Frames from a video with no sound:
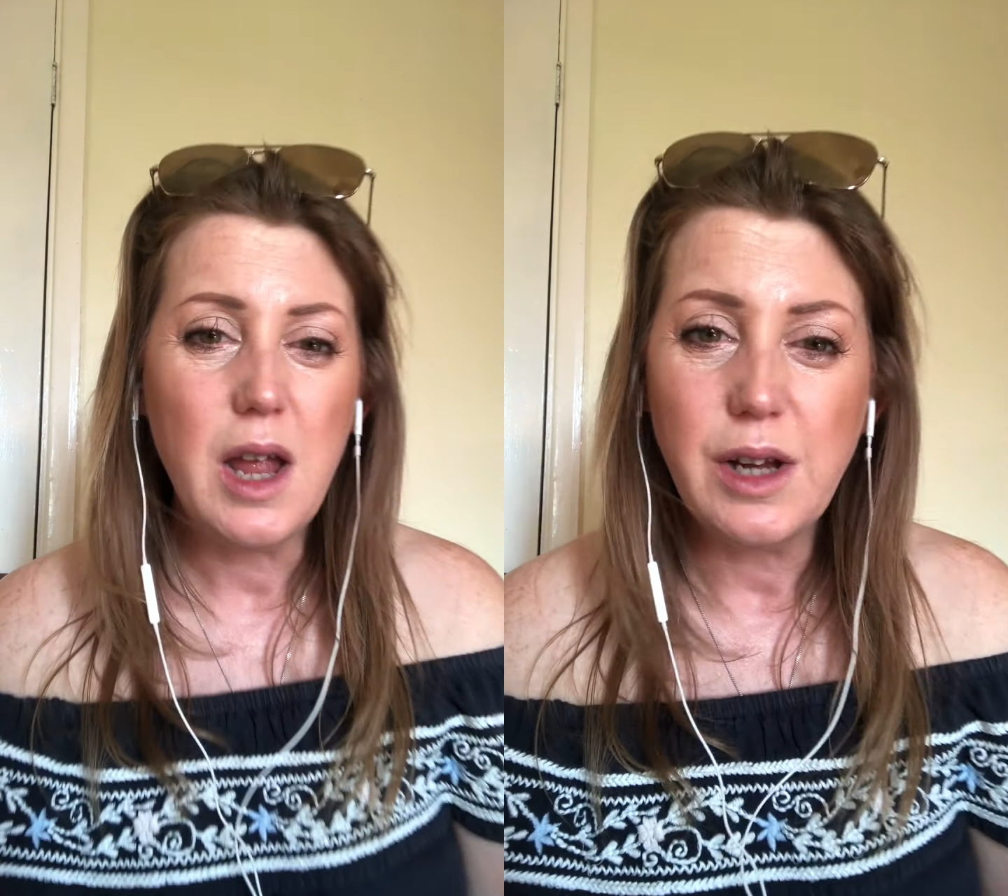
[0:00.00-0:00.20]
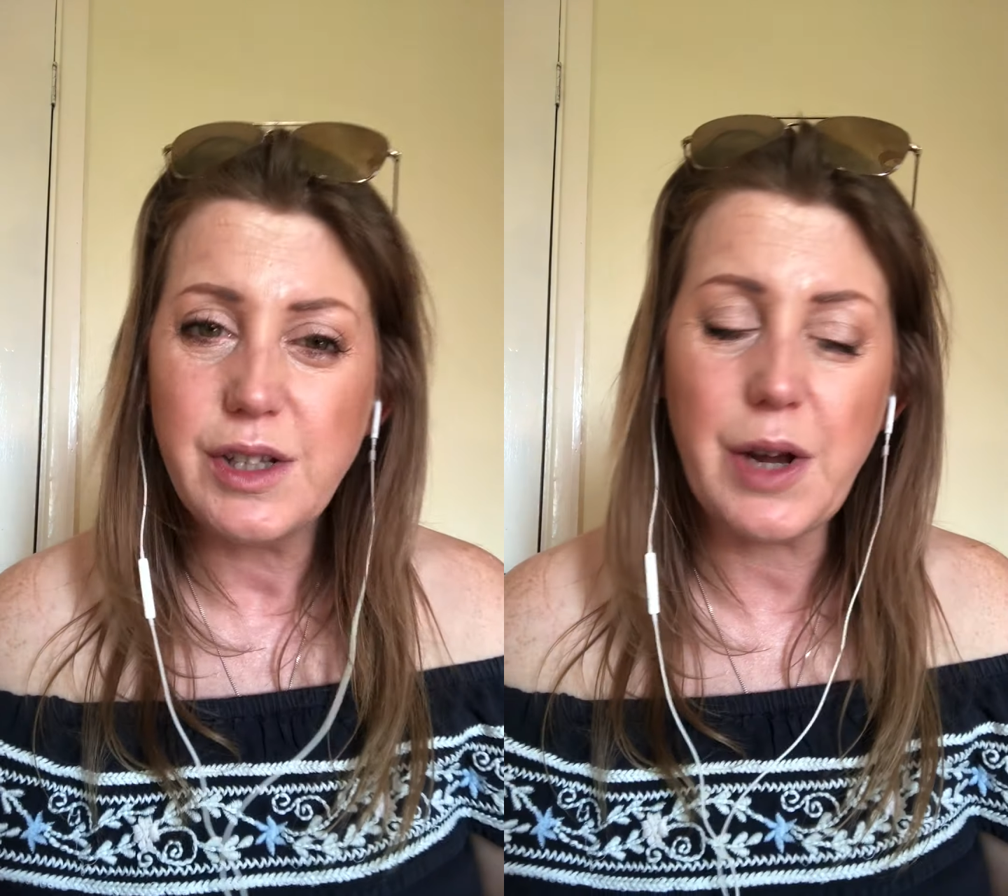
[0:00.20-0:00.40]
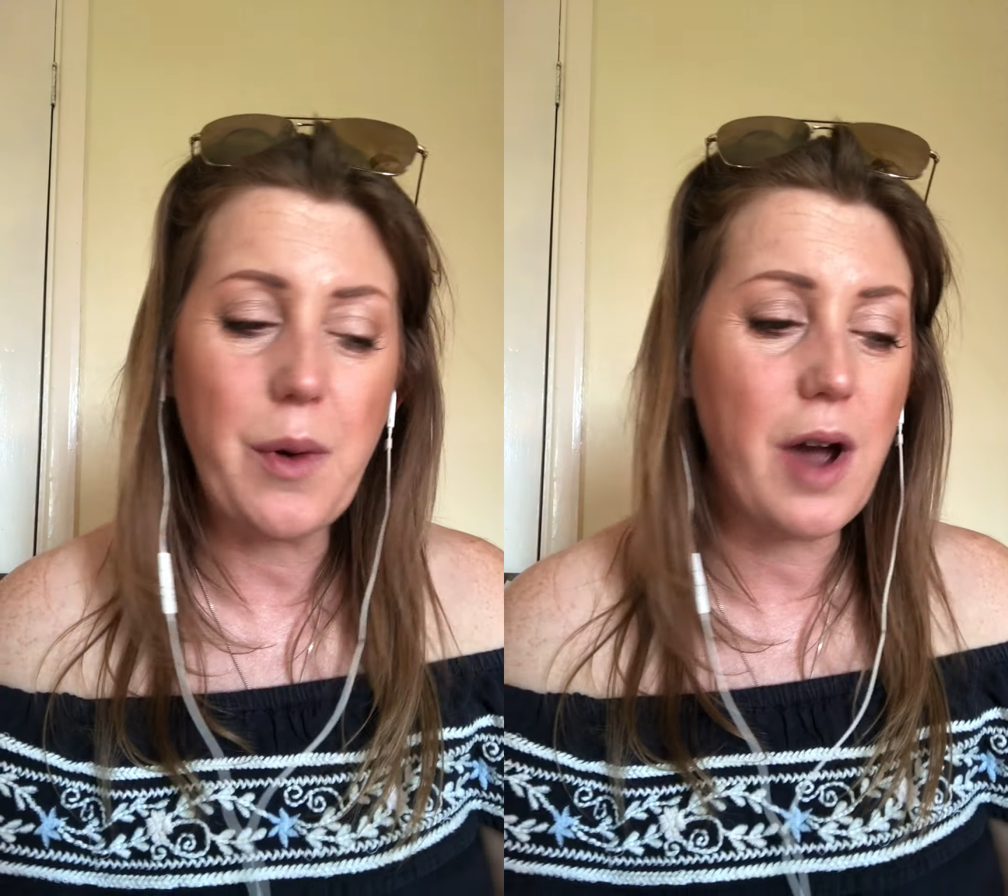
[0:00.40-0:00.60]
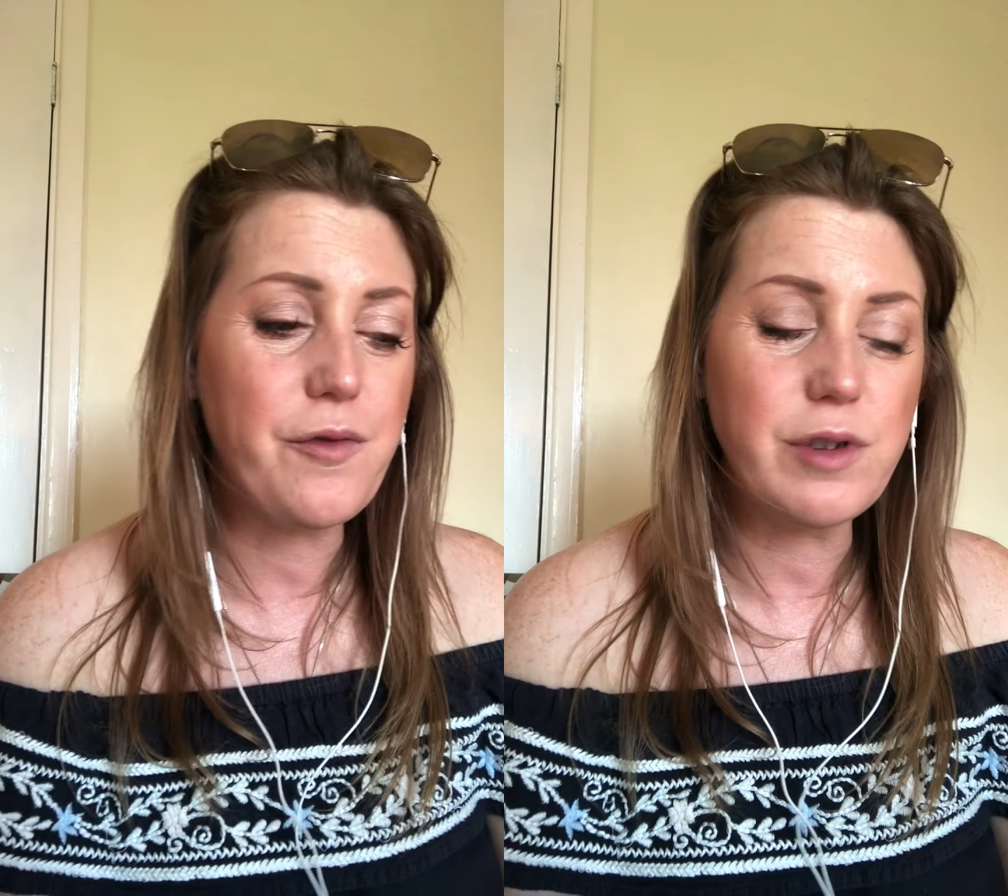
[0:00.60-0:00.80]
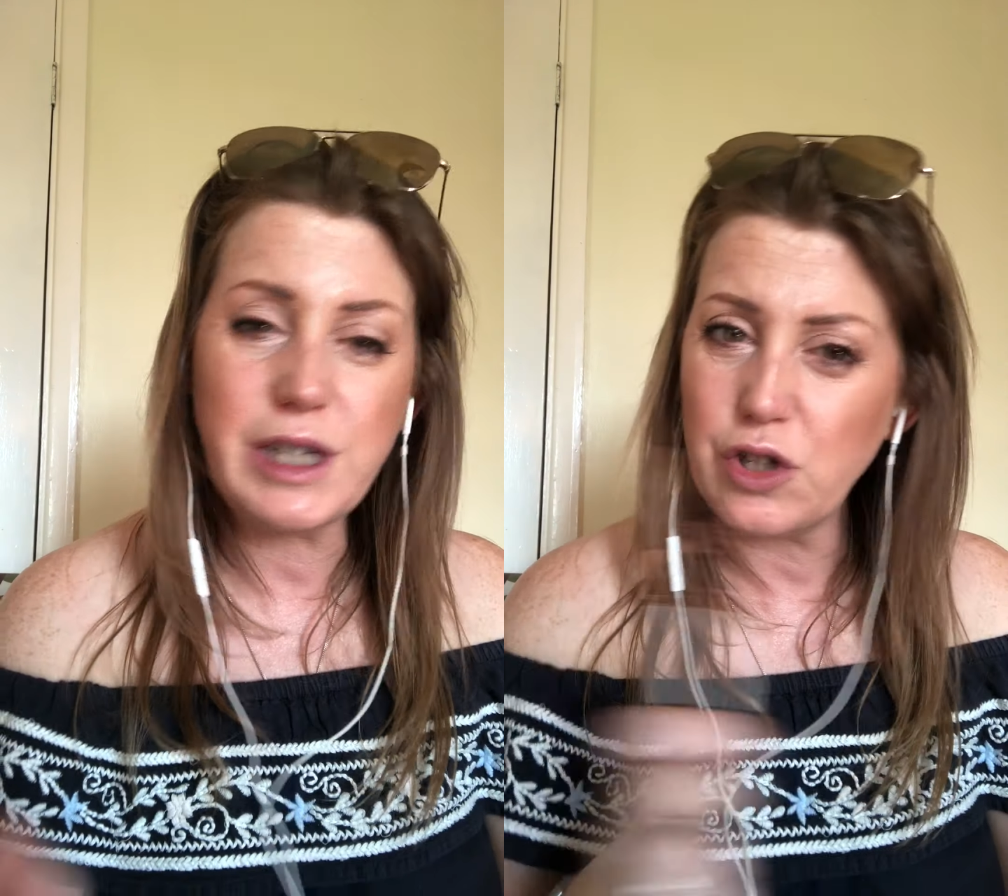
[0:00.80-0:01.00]
So I've
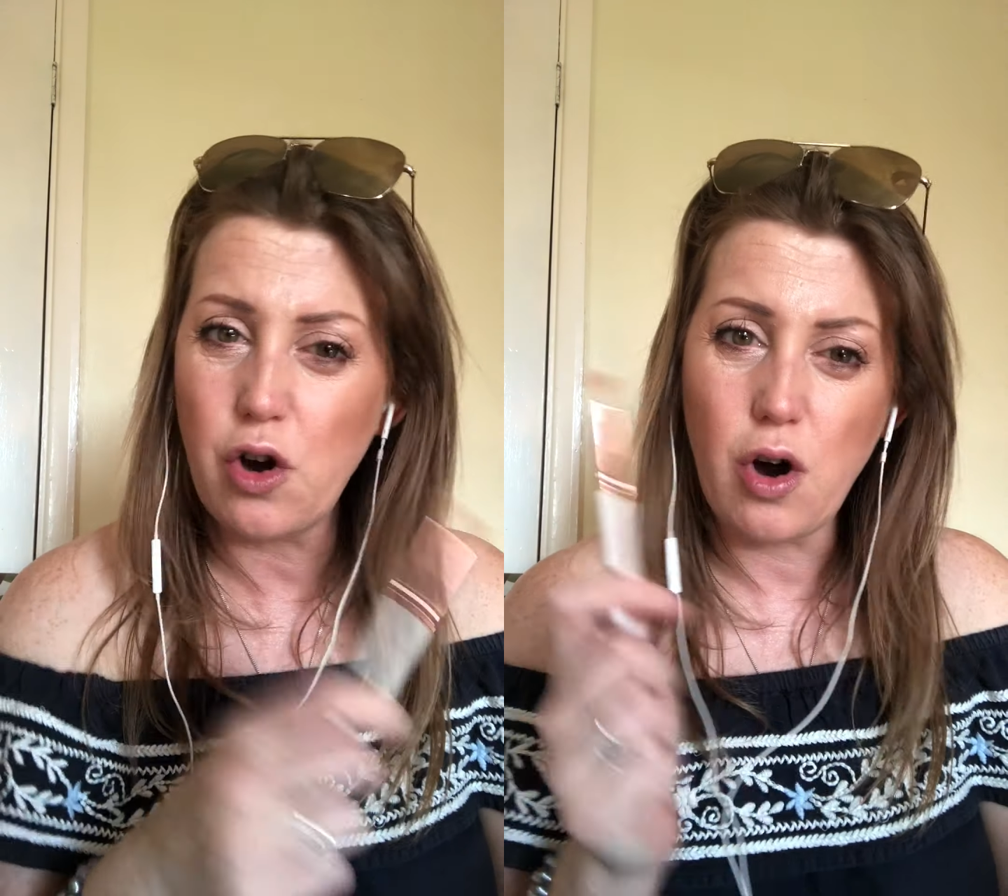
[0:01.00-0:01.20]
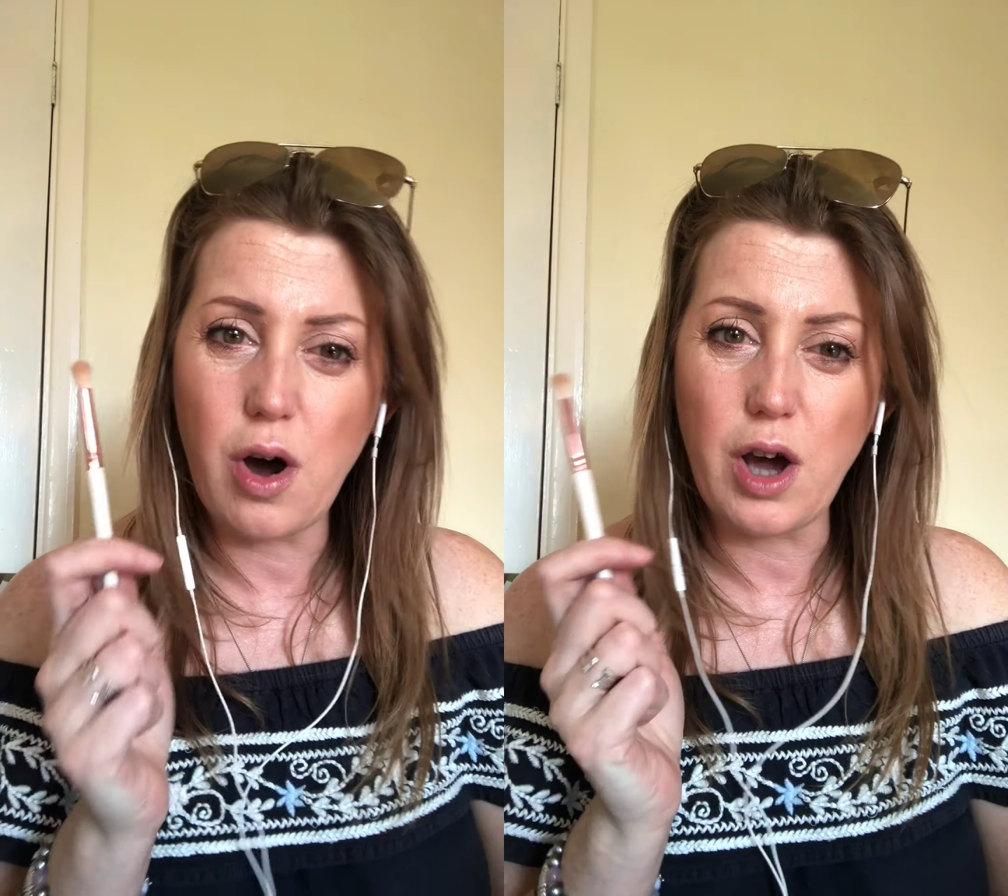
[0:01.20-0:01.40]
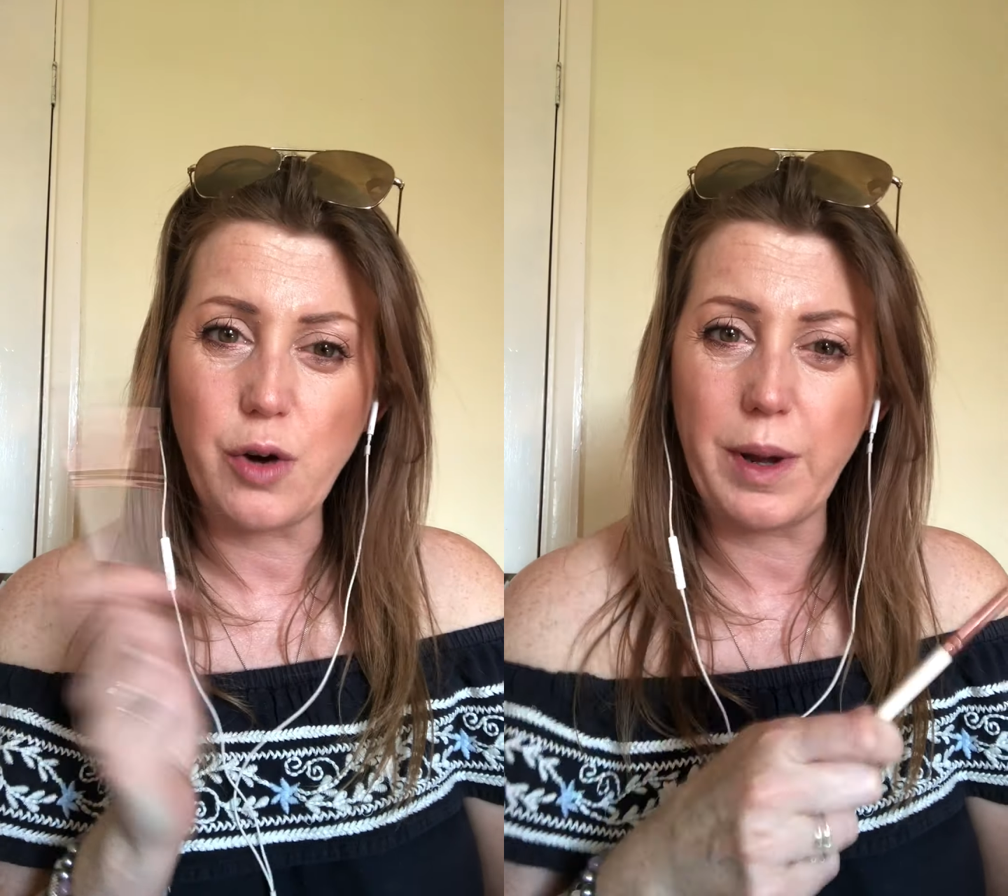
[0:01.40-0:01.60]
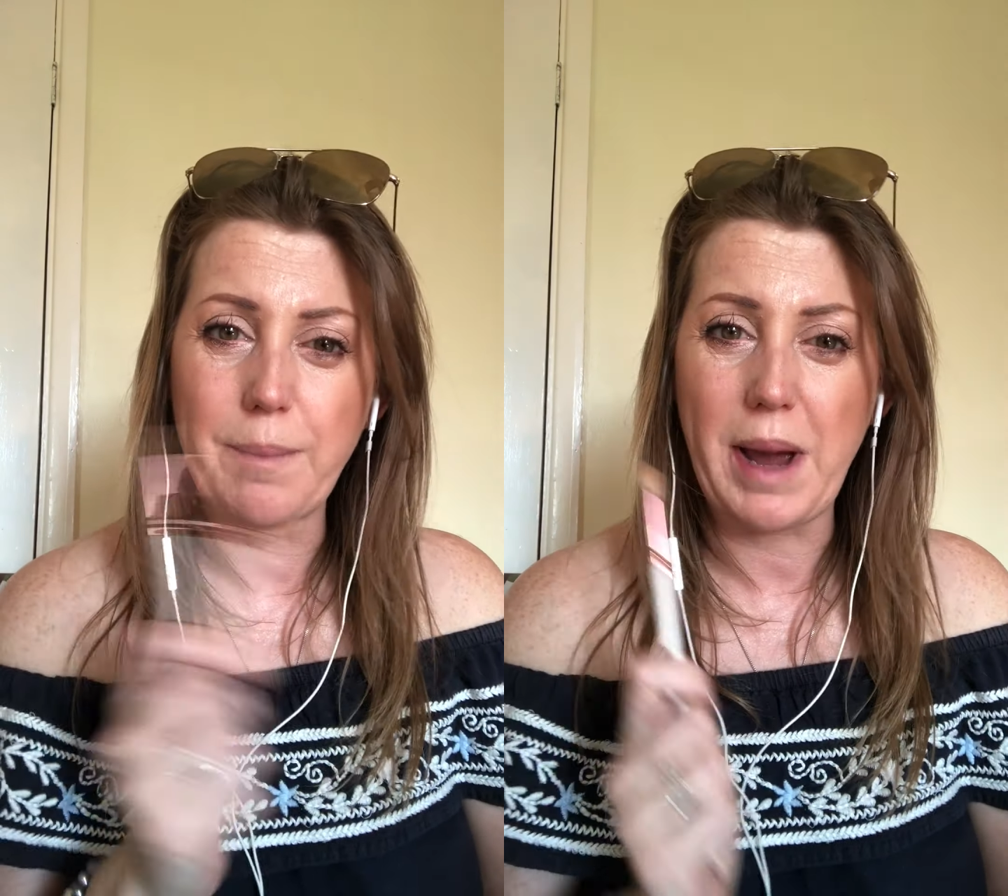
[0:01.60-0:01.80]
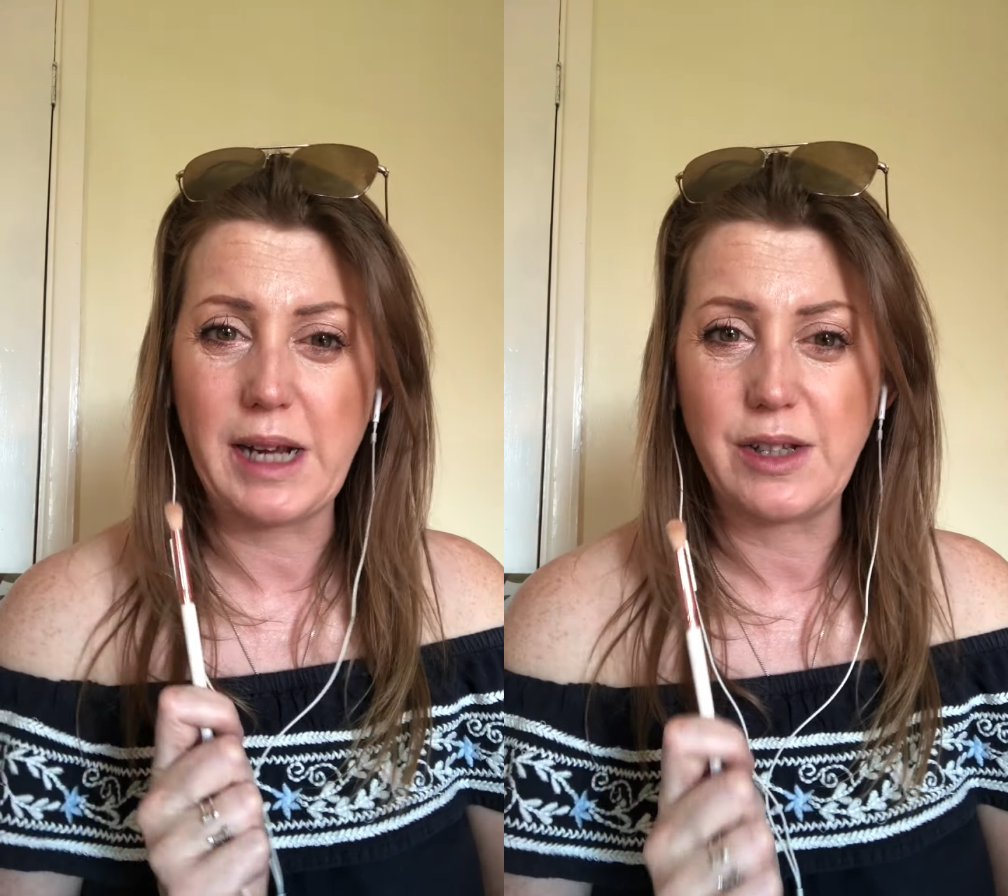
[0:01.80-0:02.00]
already got a quick
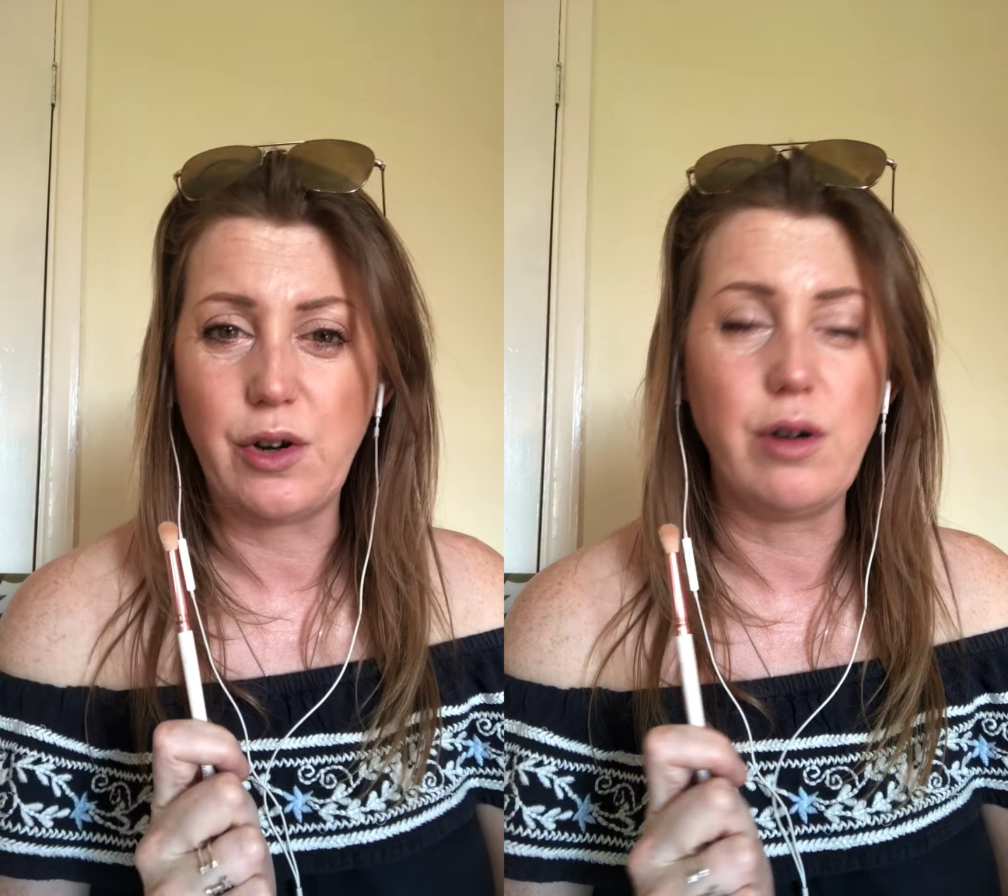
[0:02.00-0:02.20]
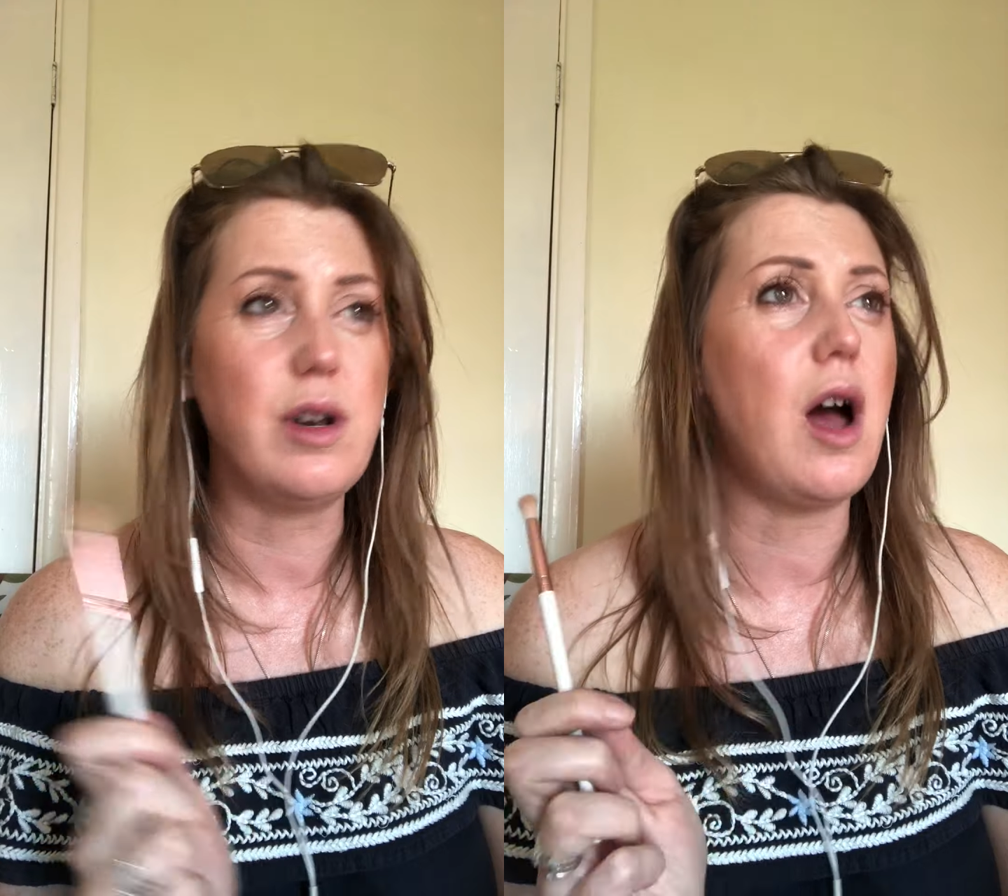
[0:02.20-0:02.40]
base on.